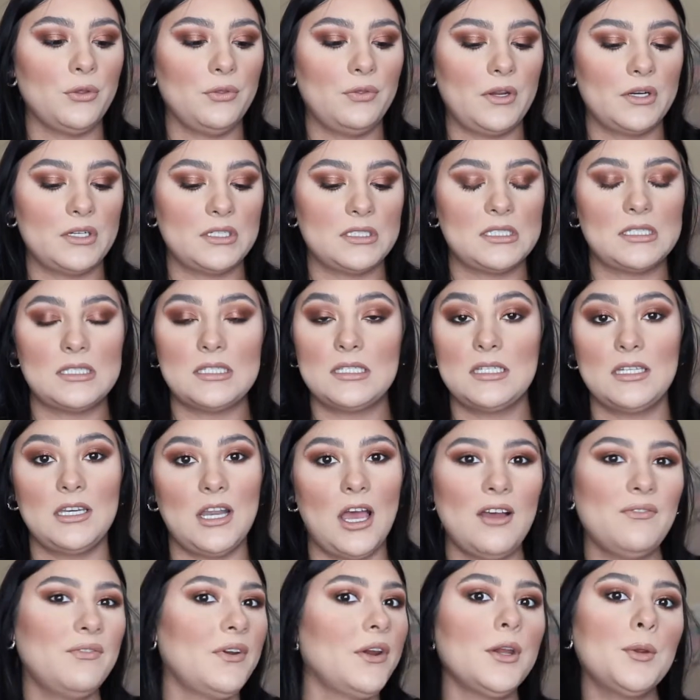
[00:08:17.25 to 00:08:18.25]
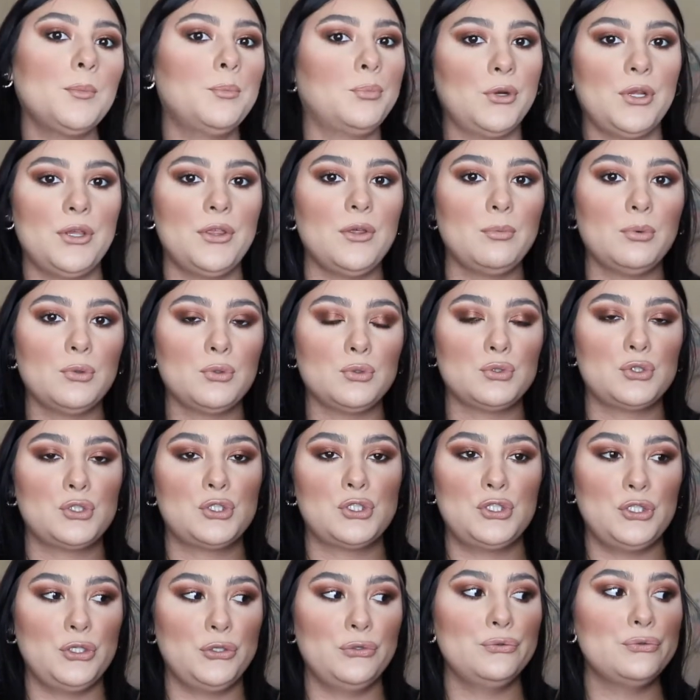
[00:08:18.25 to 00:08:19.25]
there's not very breathable
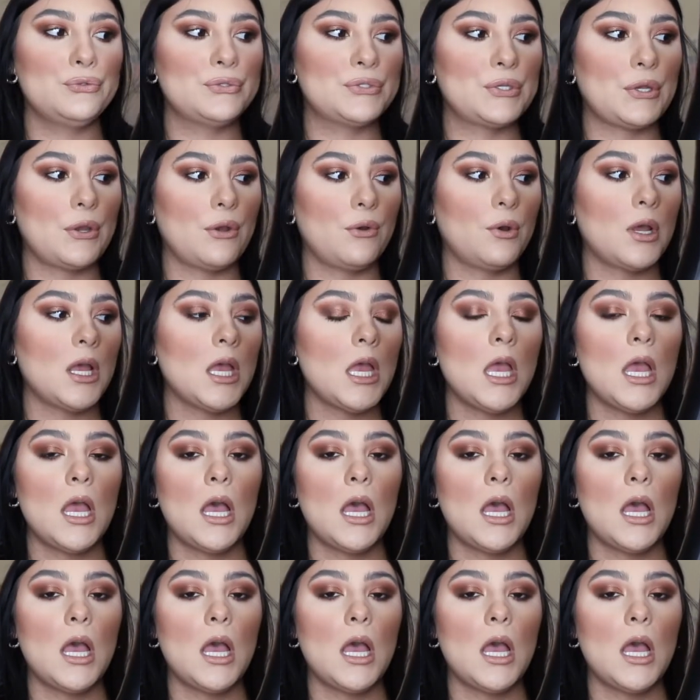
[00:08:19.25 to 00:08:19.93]
shoe, so